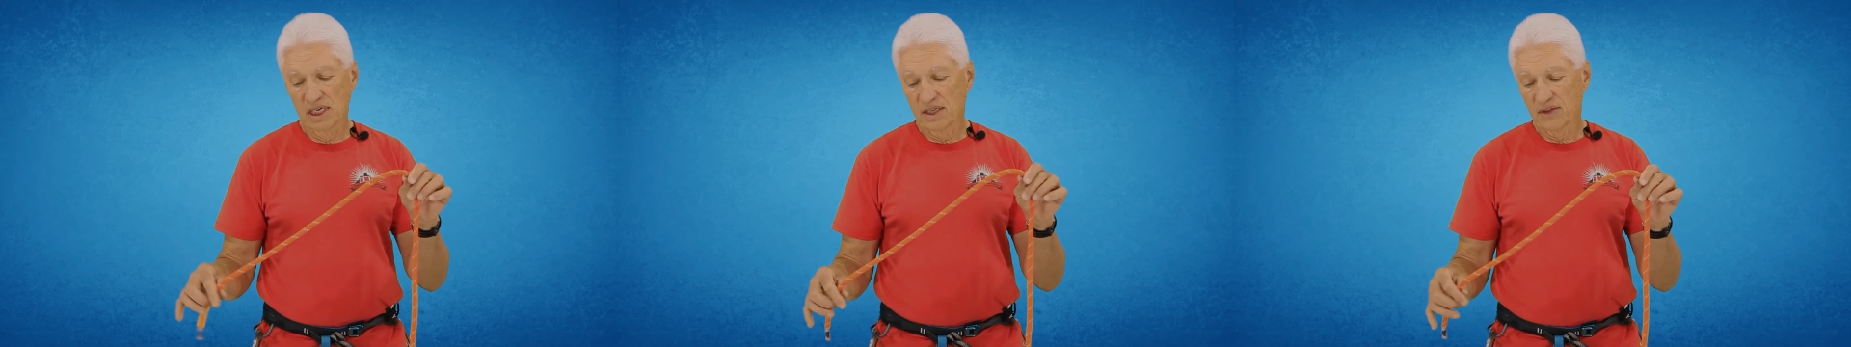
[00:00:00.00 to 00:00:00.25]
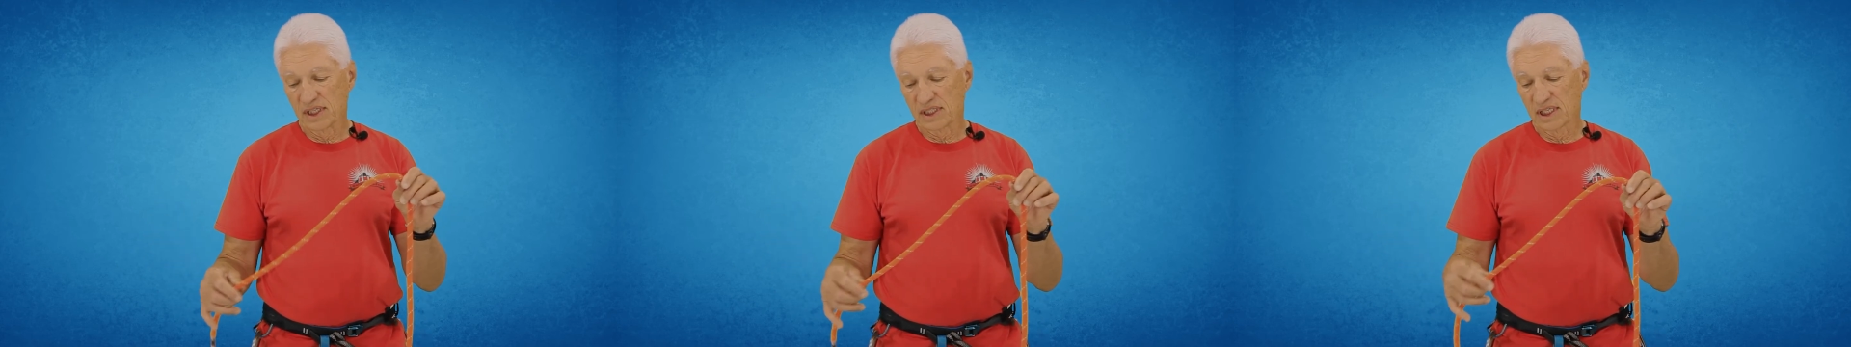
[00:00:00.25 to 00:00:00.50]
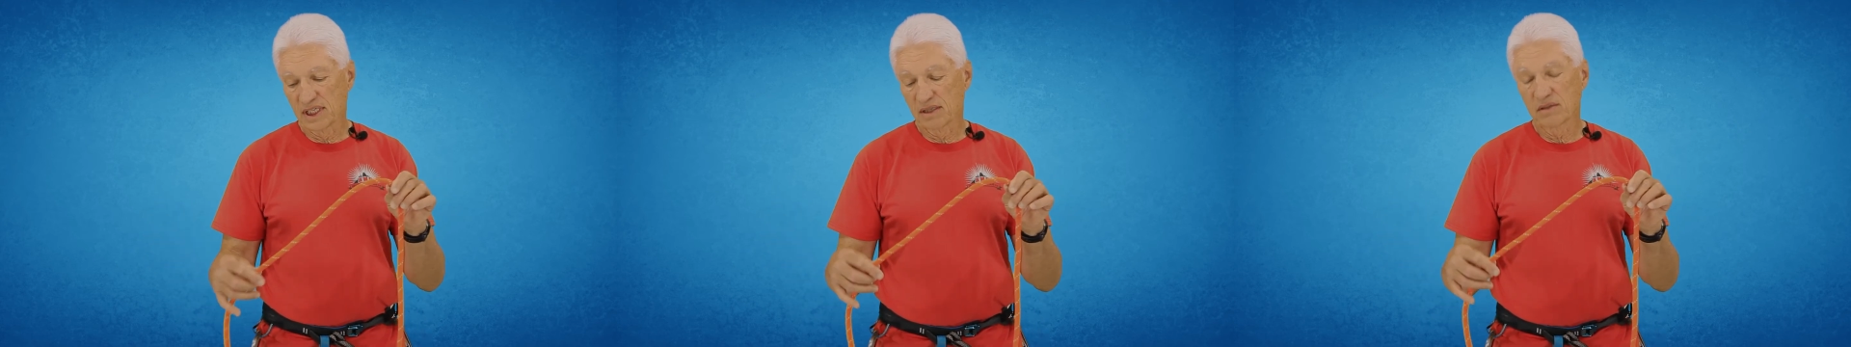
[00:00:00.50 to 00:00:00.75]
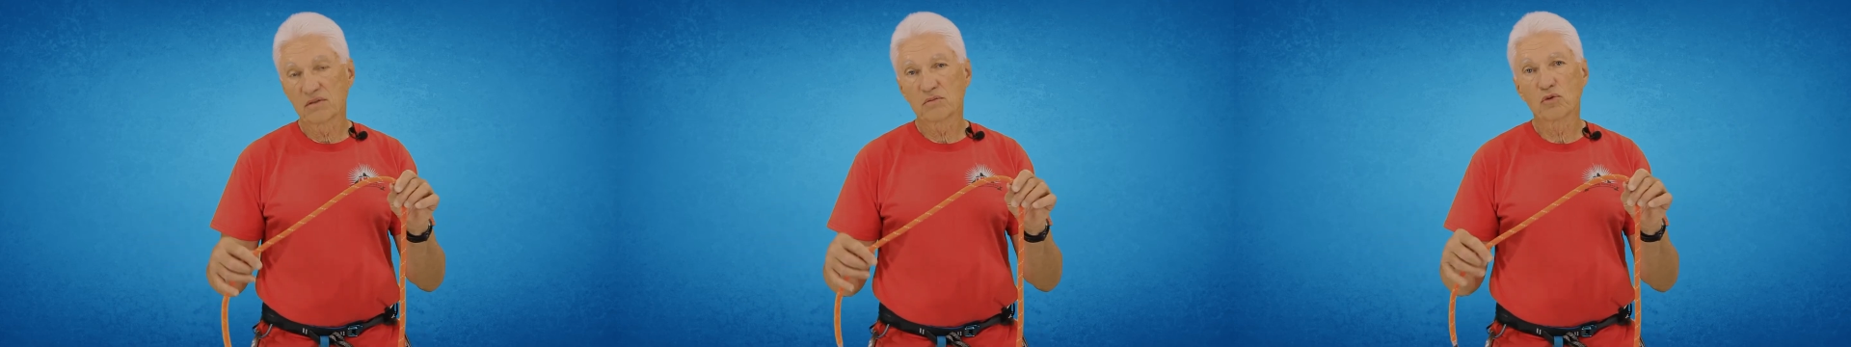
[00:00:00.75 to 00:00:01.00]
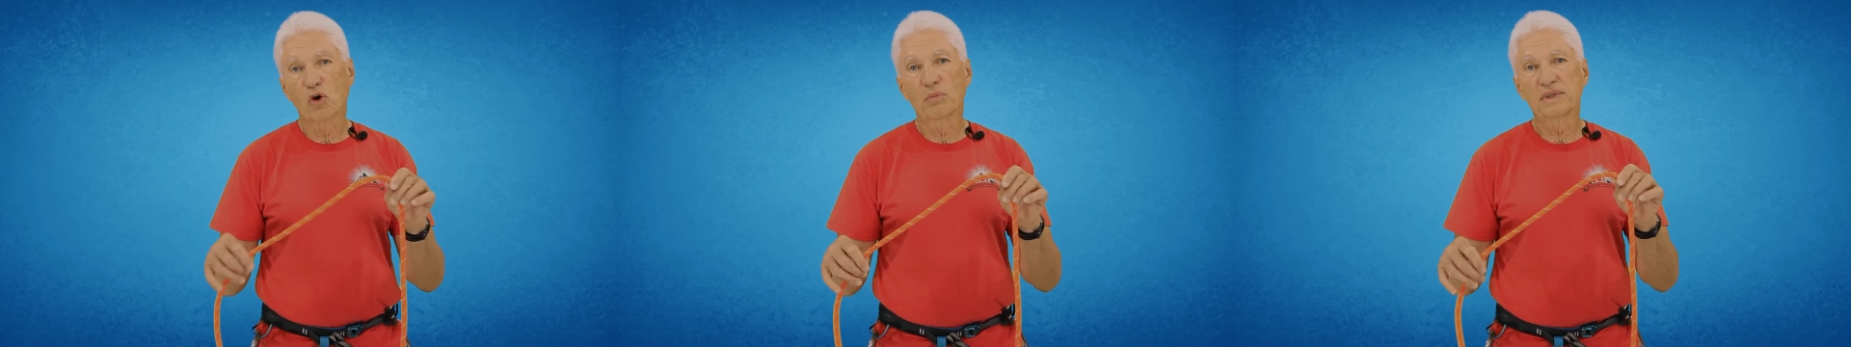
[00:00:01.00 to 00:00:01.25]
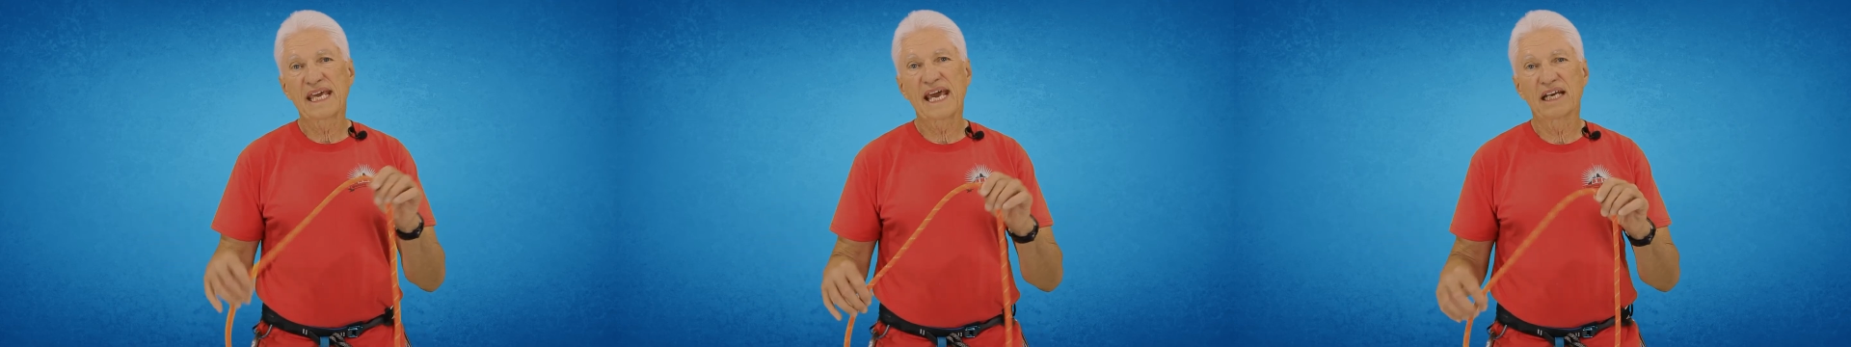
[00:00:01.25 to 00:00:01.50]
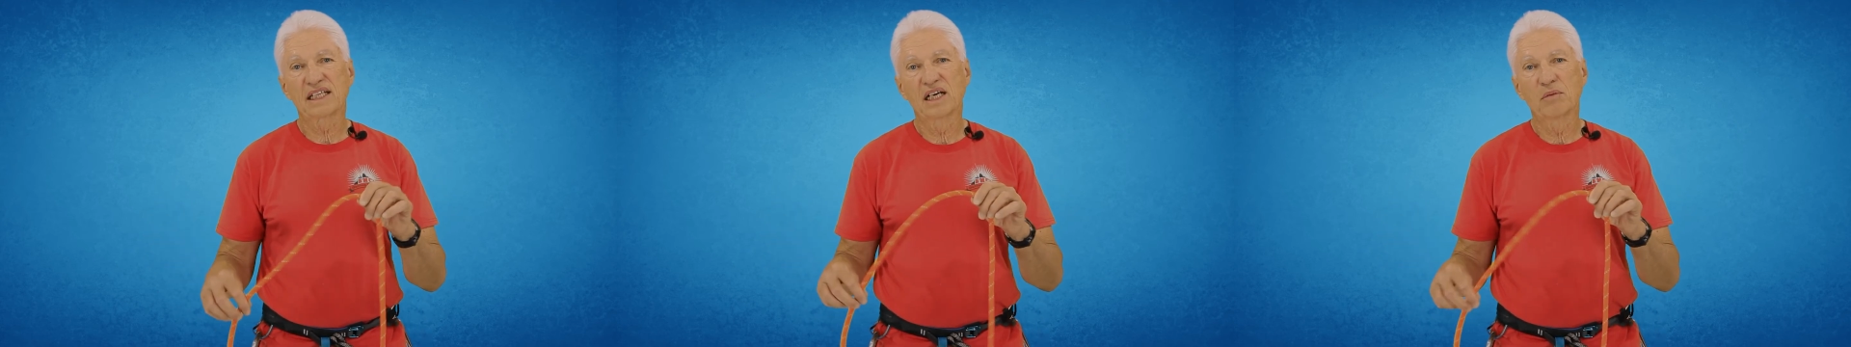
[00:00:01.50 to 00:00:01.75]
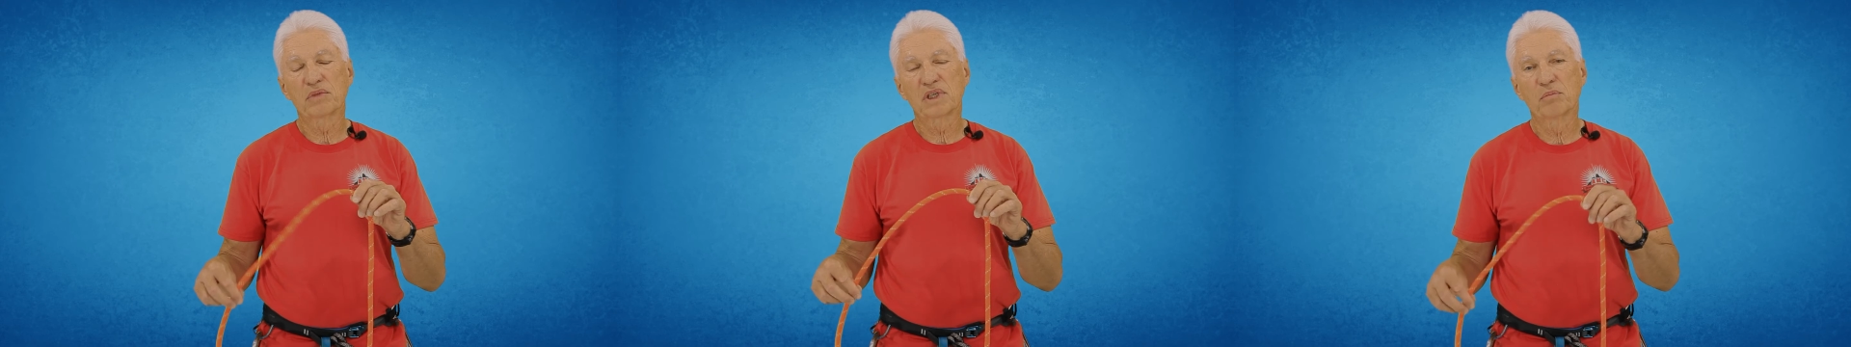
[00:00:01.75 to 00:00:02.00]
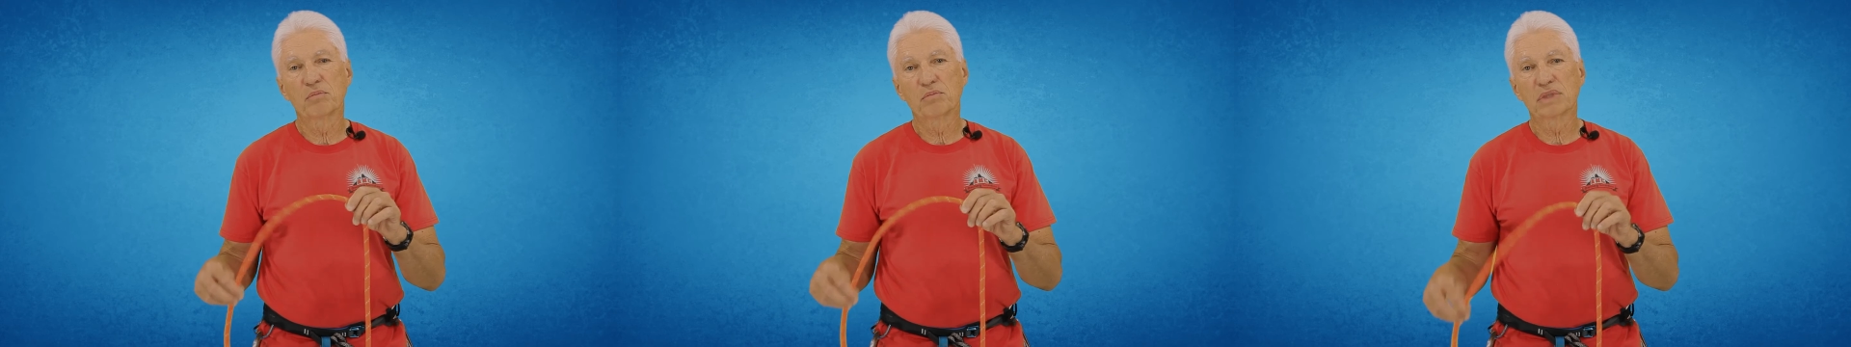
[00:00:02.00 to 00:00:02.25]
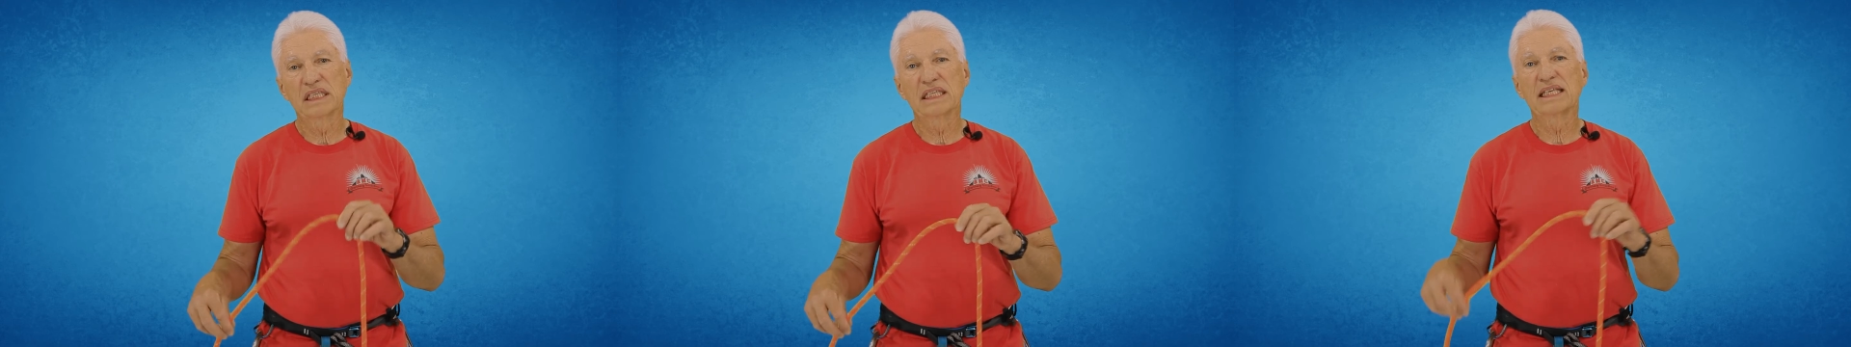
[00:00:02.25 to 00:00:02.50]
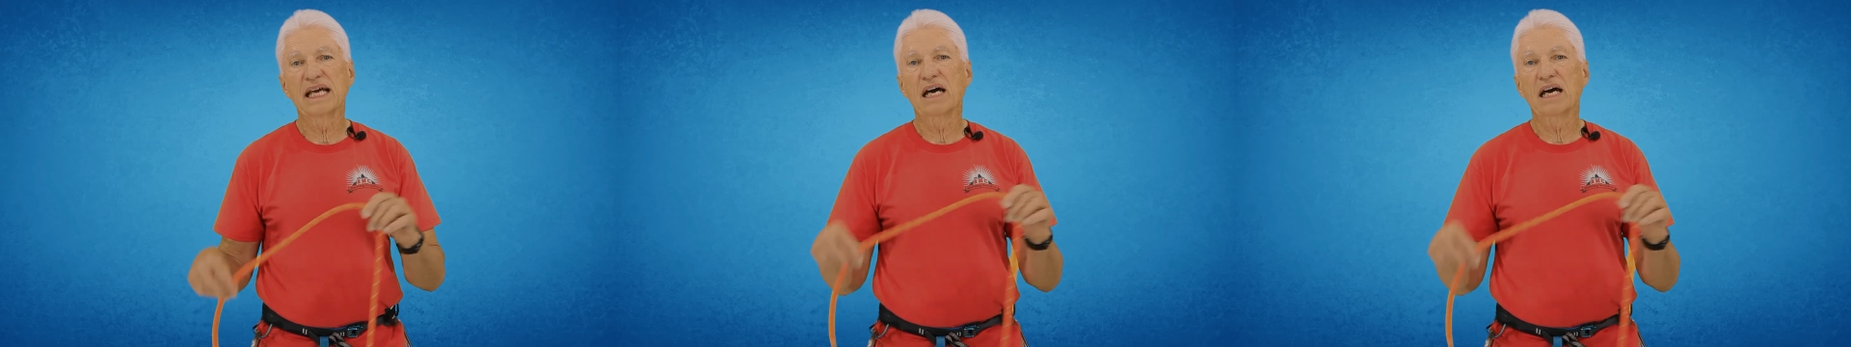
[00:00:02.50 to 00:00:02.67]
that the rope can't come completely